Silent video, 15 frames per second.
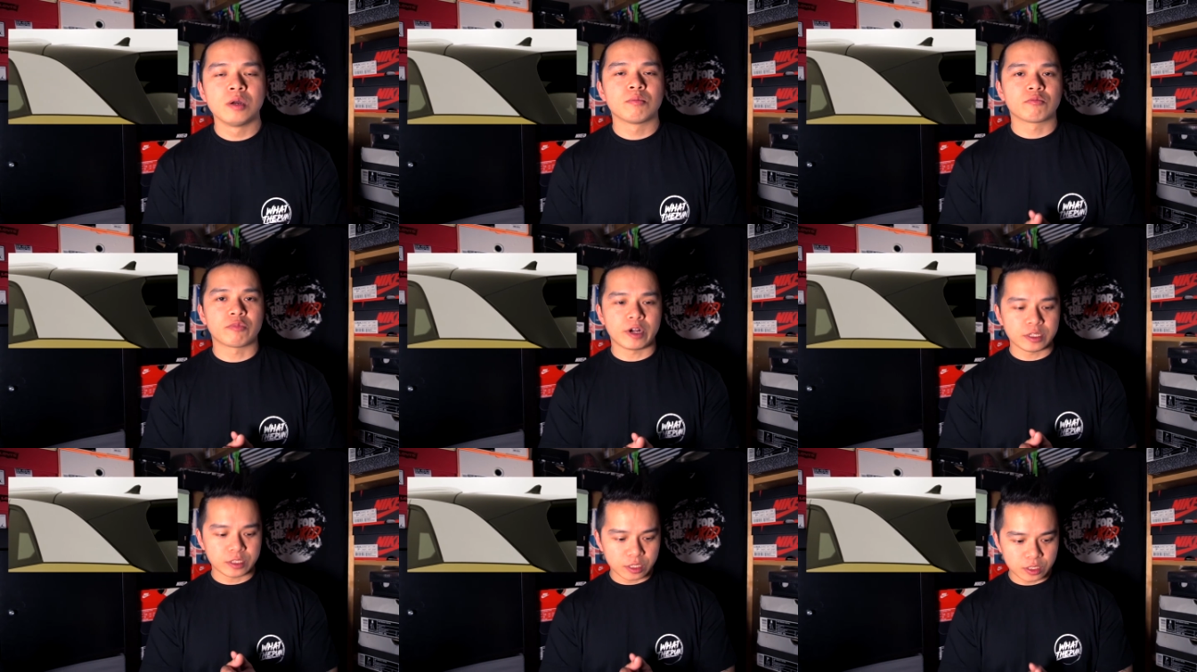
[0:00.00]

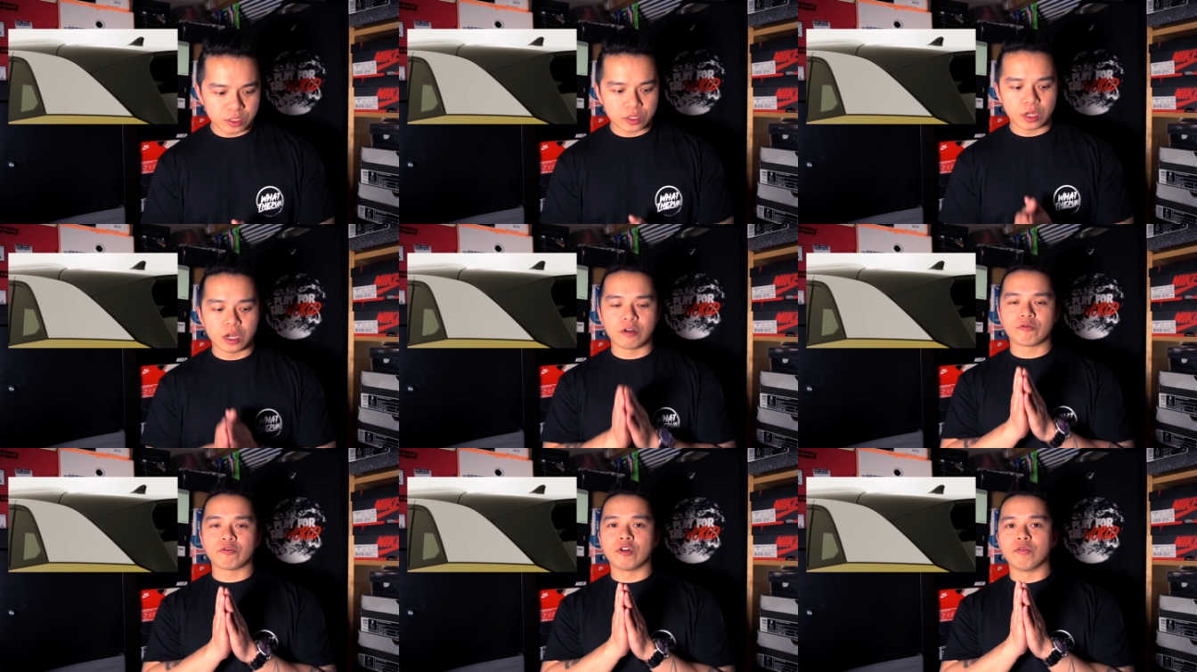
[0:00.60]
prices
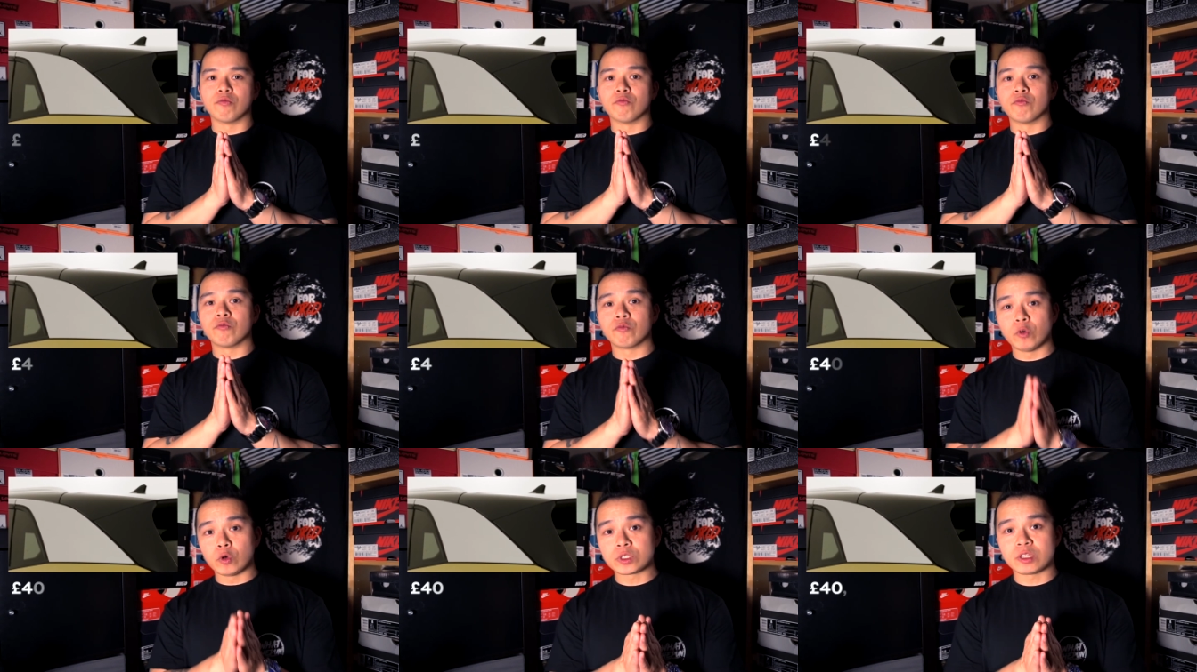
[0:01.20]
start from
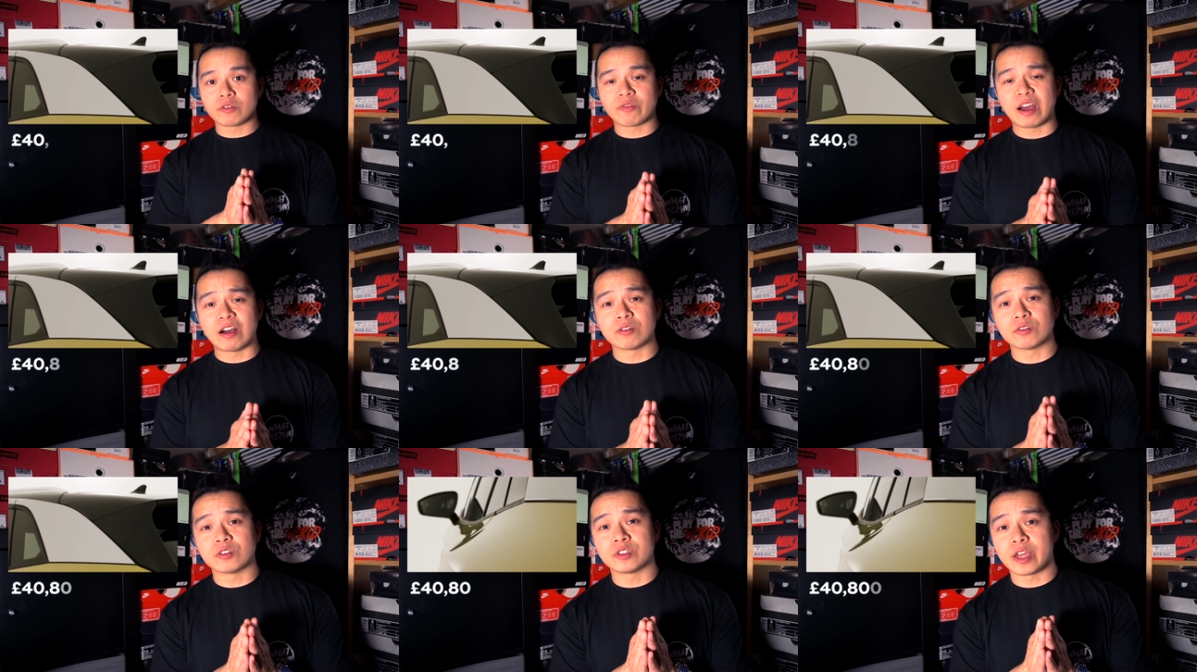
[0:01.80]

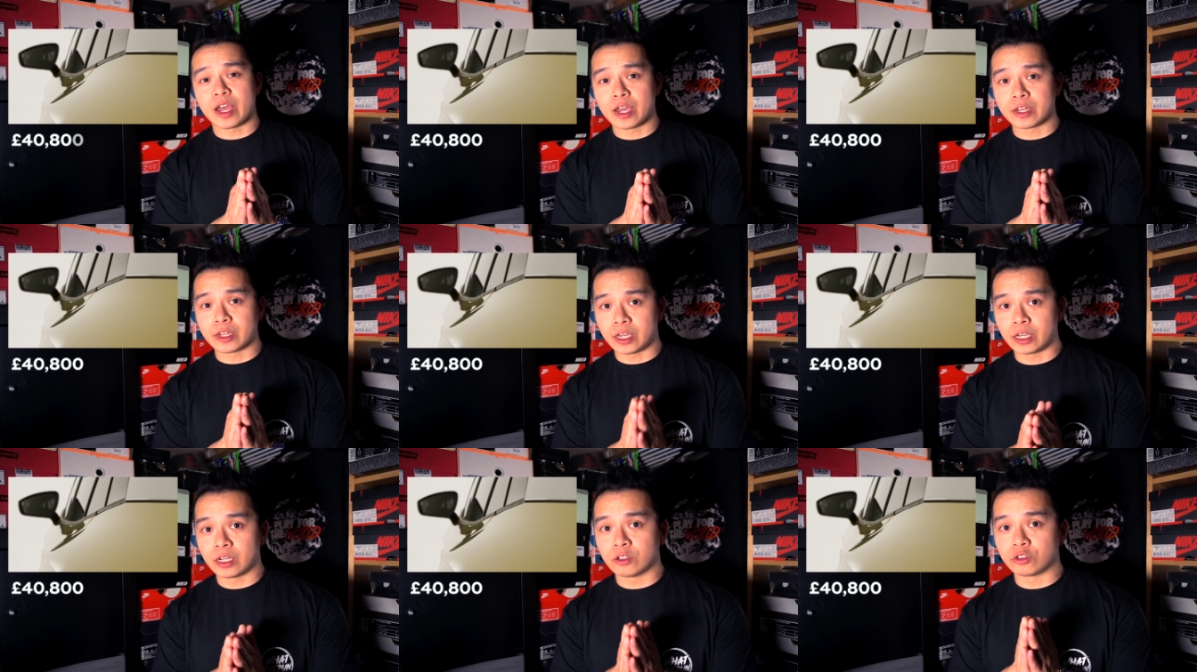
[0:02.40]

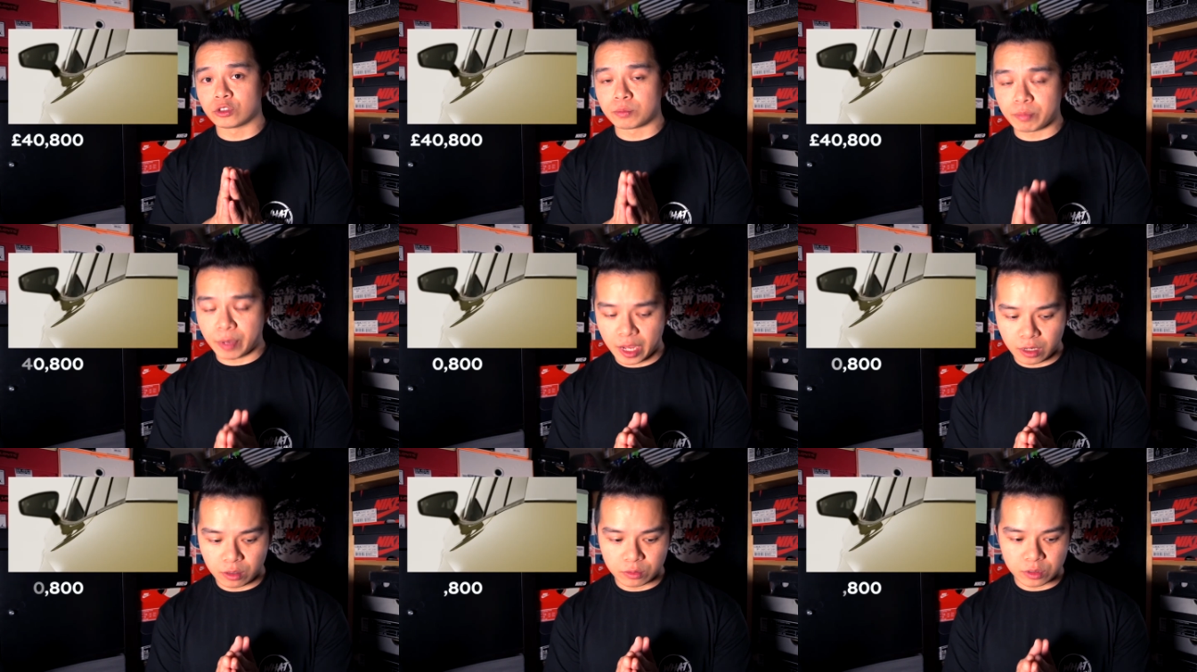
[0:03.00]

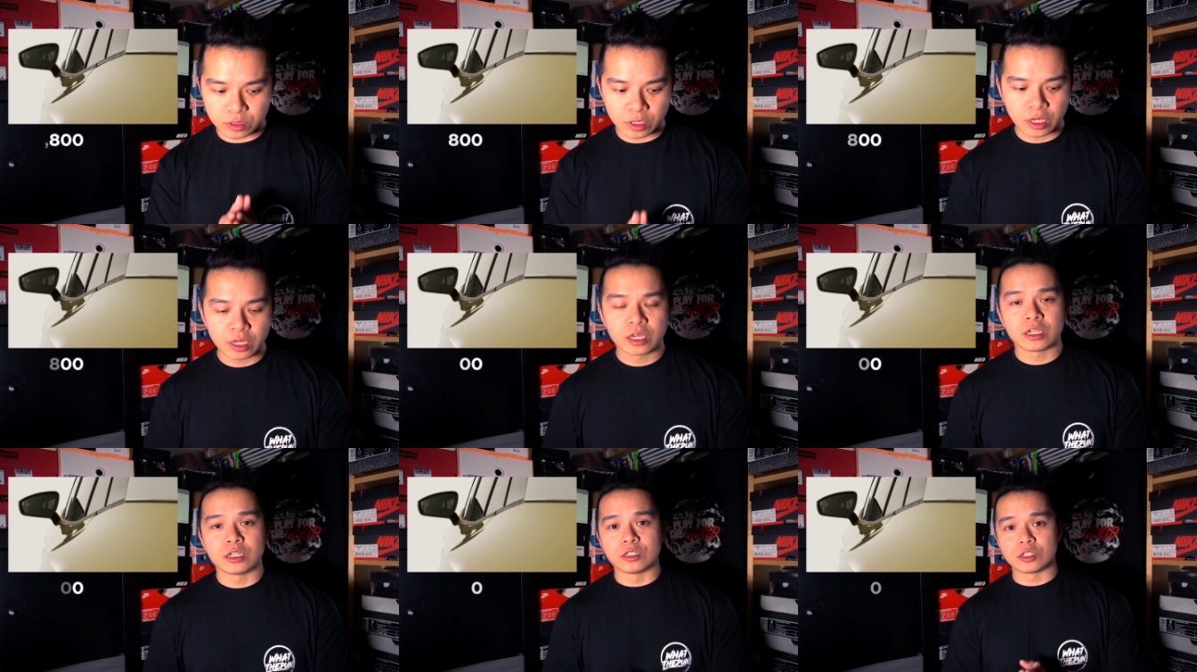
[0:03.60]
£40,800,
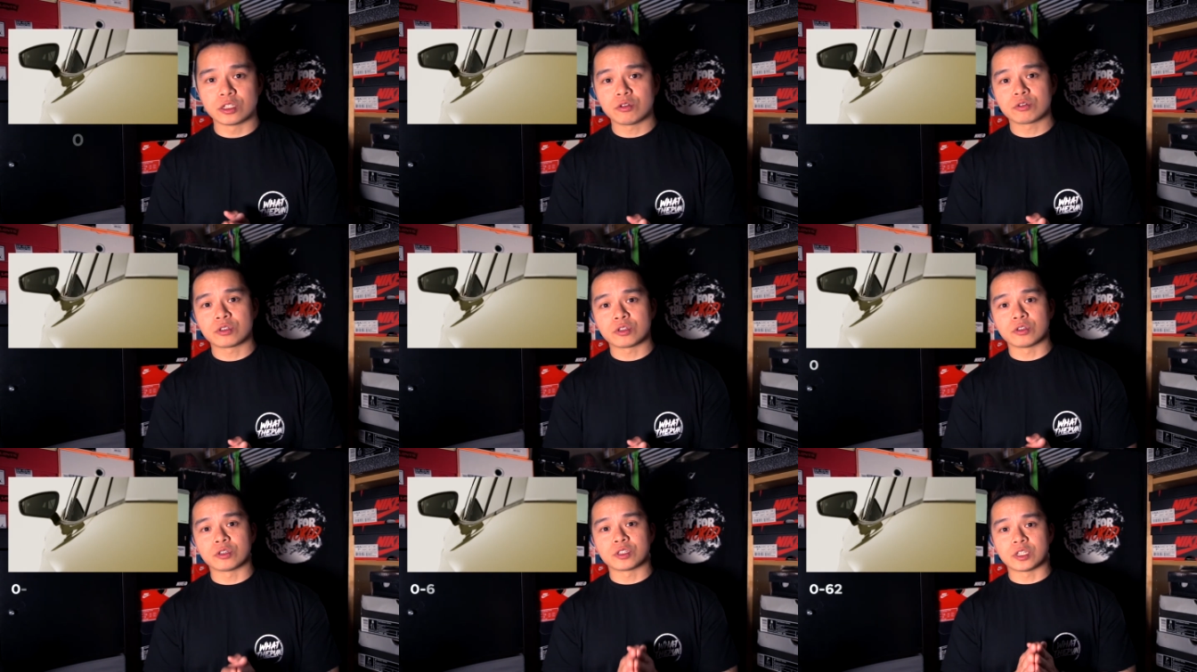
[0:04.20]
0
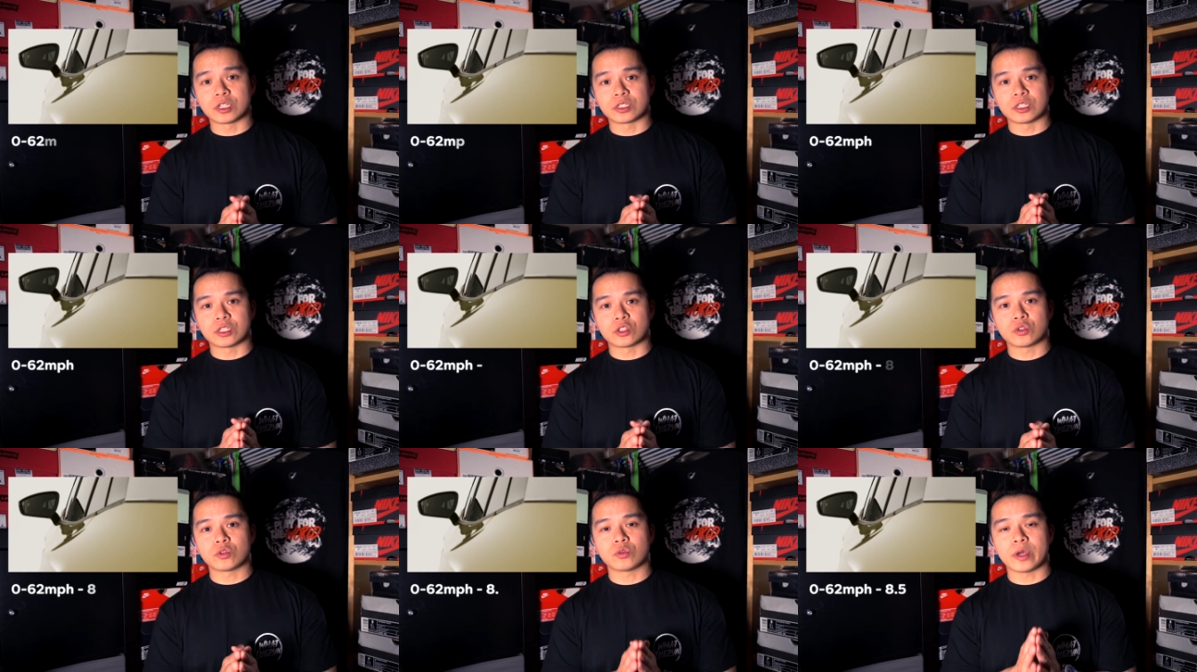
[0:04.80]
to
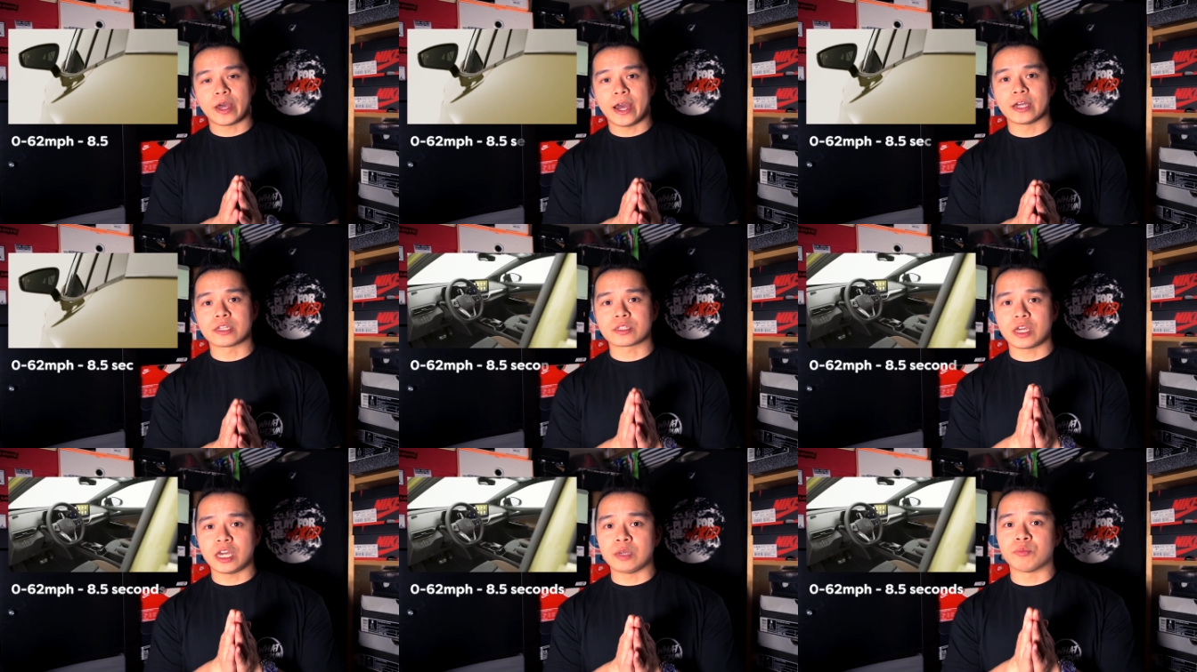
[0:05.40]
62 at
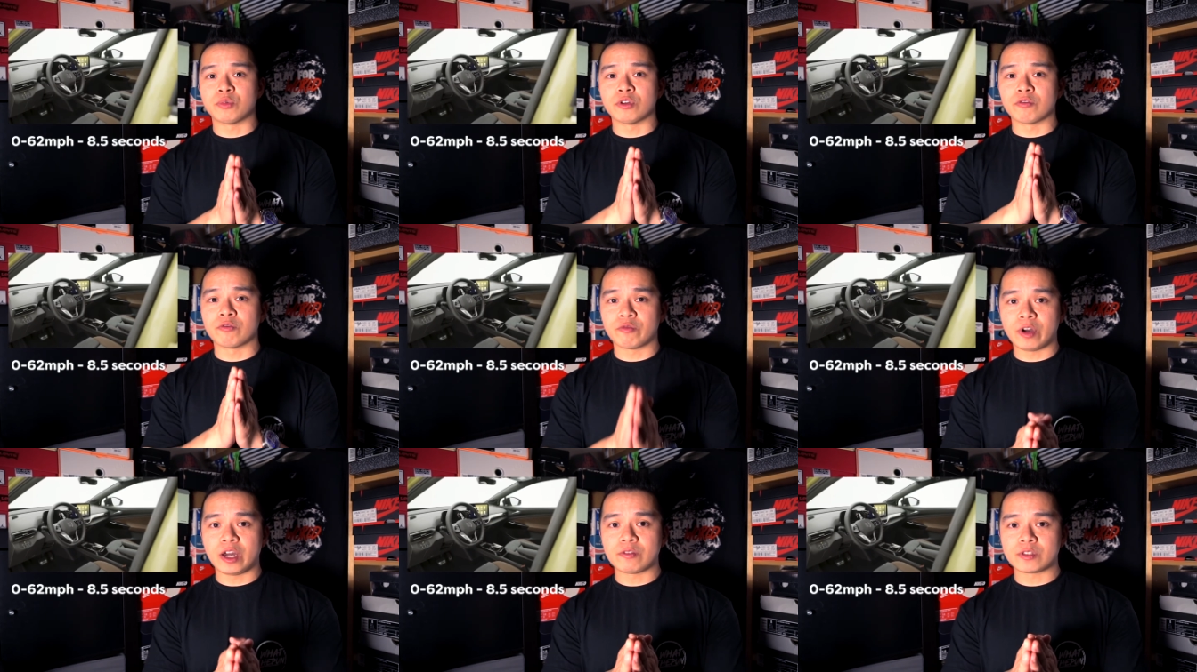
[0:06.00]

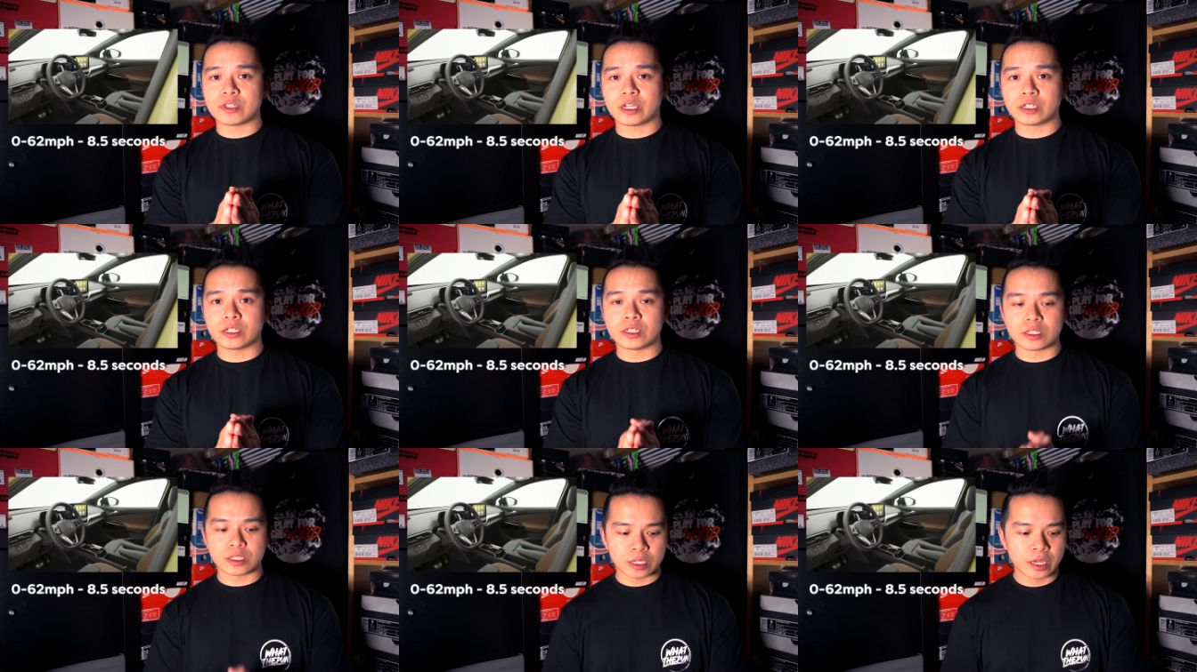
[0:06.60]
8.5
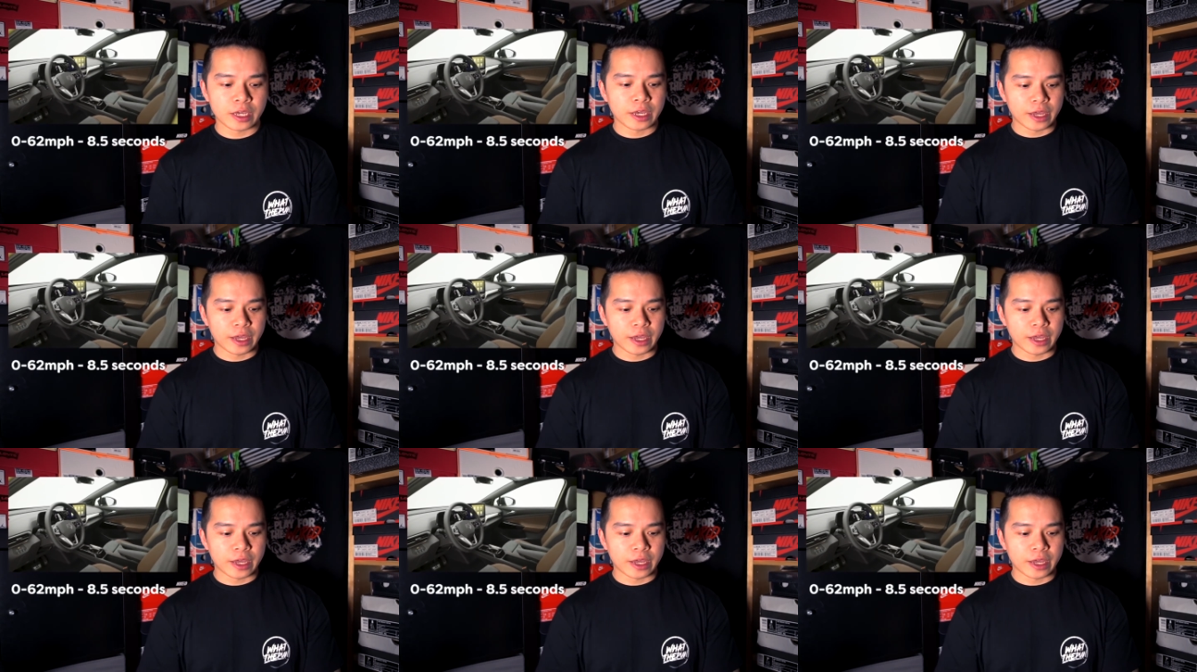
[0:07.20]
seconds,